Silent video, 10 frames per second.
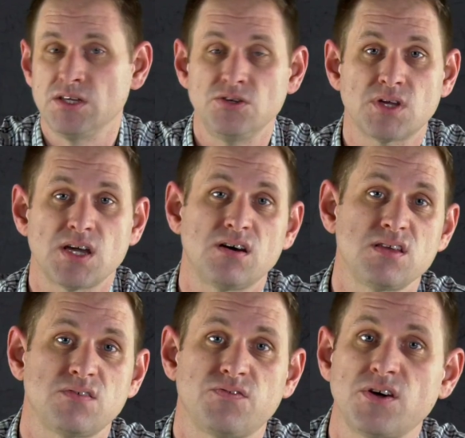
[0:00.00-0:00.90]
You'll get
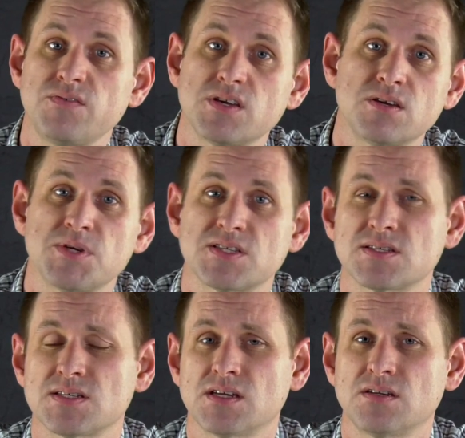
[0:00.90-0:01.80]
either 5 gigabits a
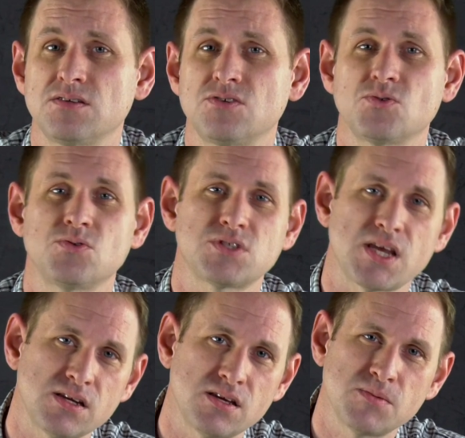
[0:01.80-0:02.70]
second or
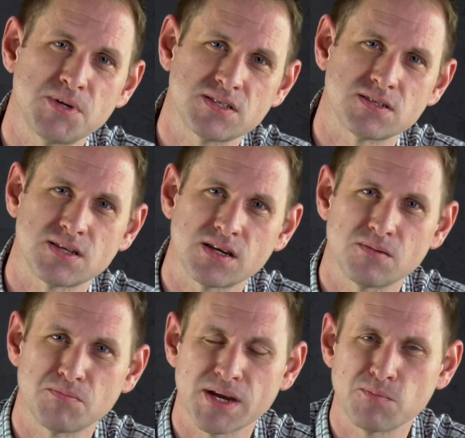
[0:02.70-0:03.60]
10 gigabits a
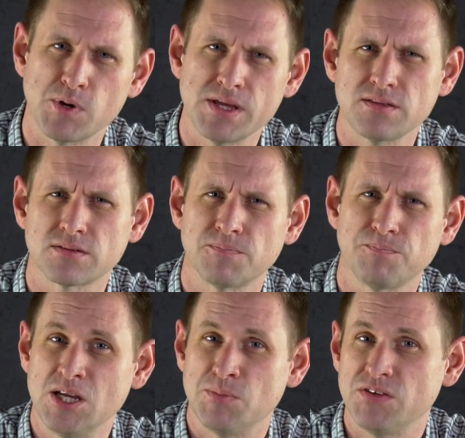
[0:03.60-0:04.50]
second bandwidth.
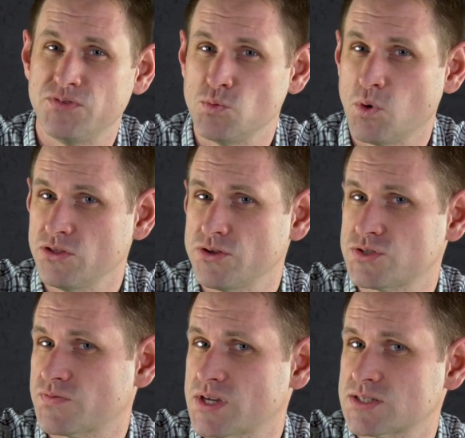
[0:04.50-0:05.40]
But if you want
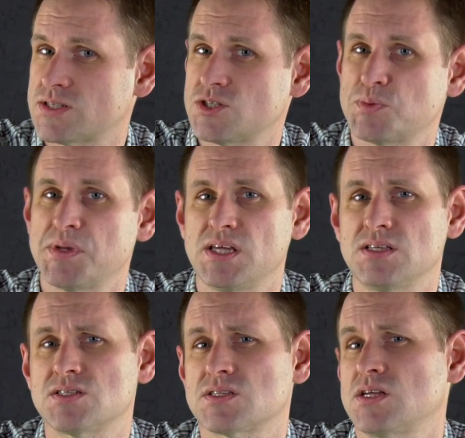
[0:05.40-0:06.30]
those fastest
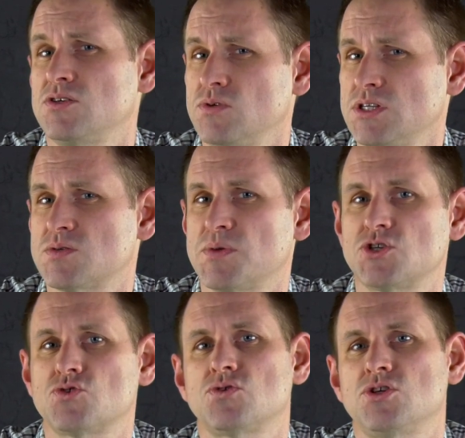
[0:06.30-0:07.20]
speeds, then you'll need to make
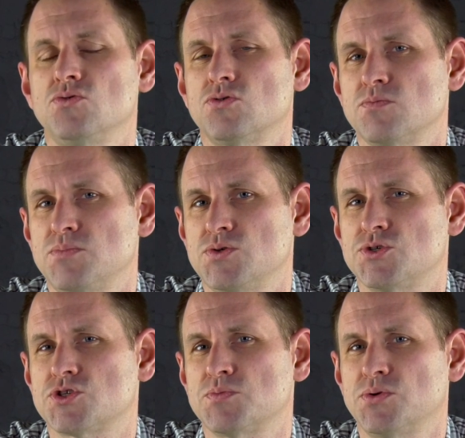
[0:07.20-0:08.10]
sure that your
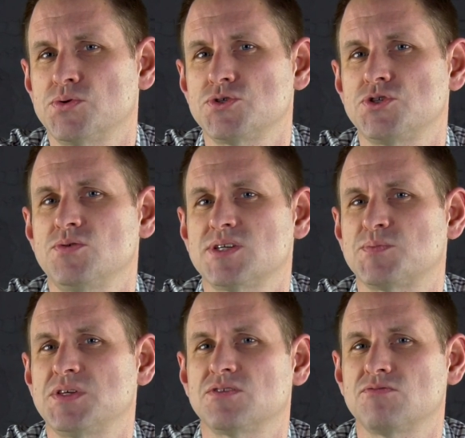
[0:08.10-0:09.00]
computer supports
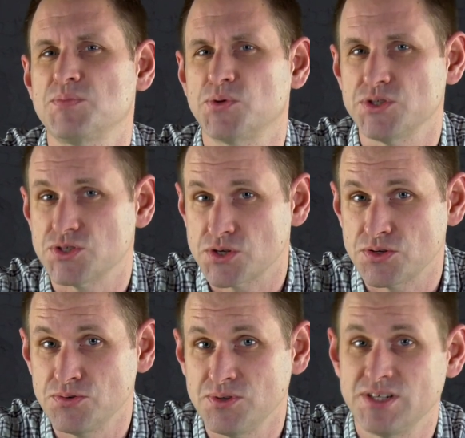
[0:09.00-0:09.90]
USB
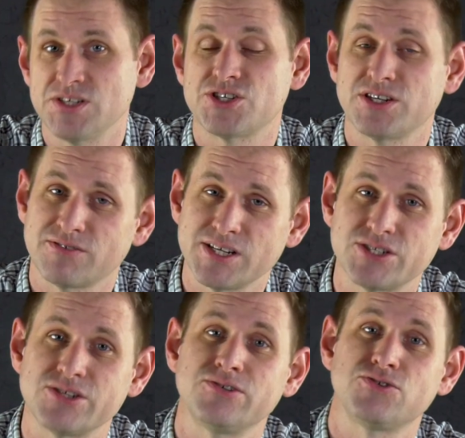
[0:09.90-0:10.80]
3.2
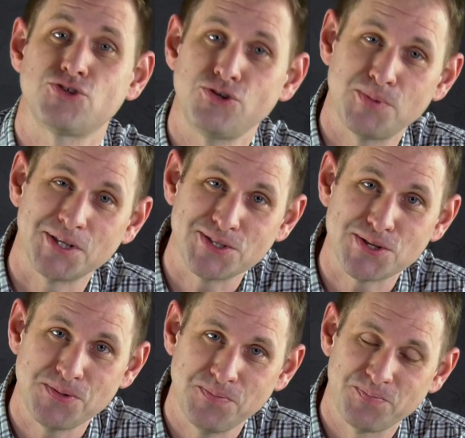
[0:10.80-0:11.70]
Generation
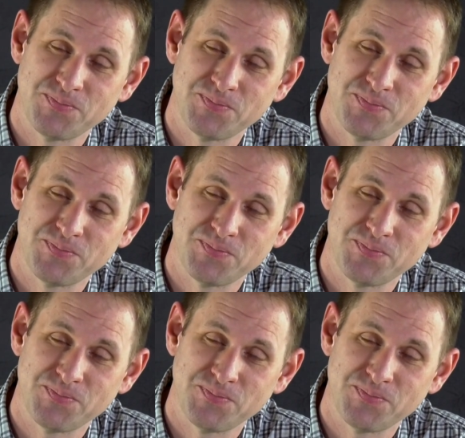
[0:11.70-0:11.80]
2x2.